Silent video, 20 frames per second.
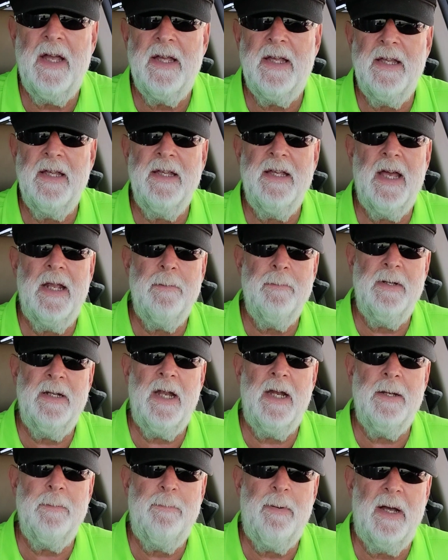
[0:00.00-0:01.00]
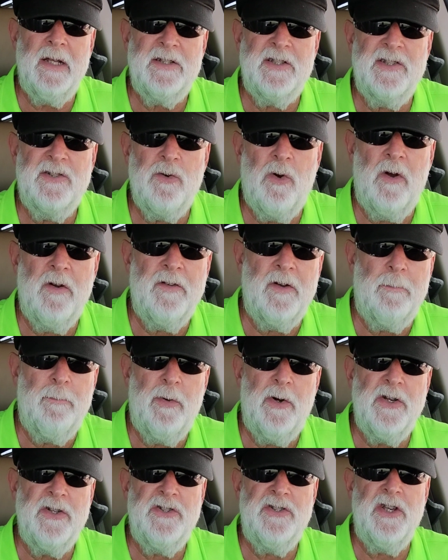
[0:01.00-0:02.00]
You can get them in any pet store. They're
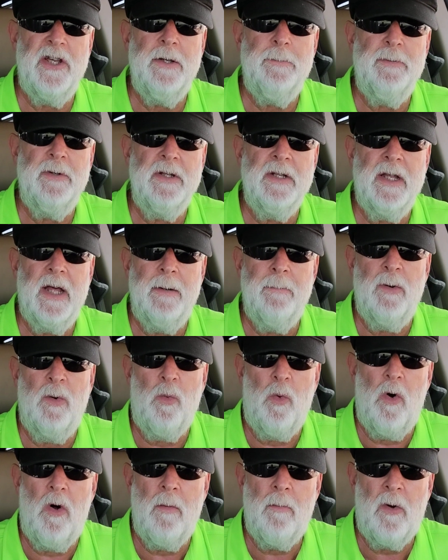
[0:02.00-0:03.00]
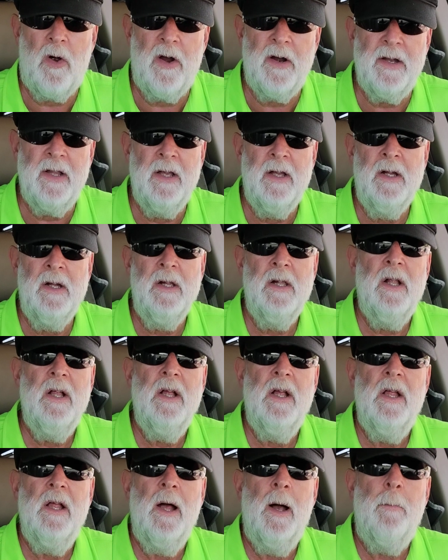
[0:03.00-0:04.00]
pretty cheap. You can get them at Walmart,
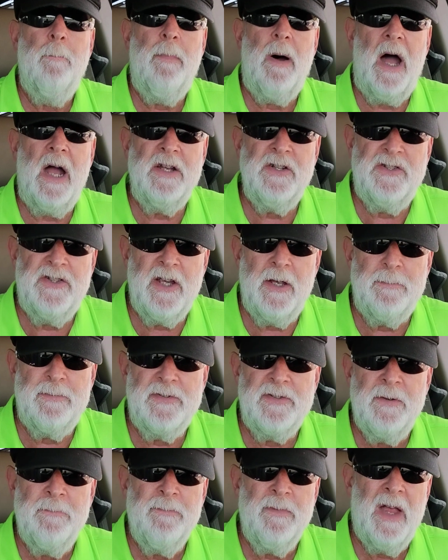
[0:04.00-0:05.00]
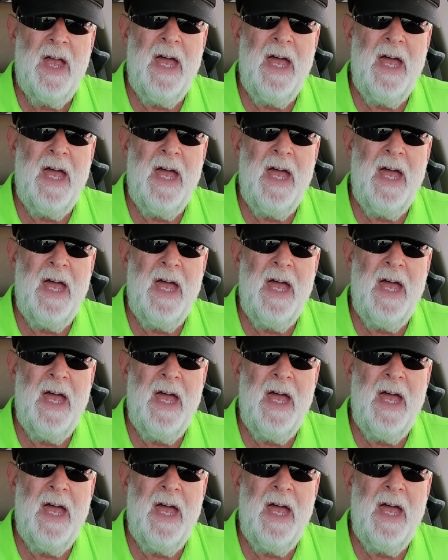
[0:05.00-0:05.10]
pine chips.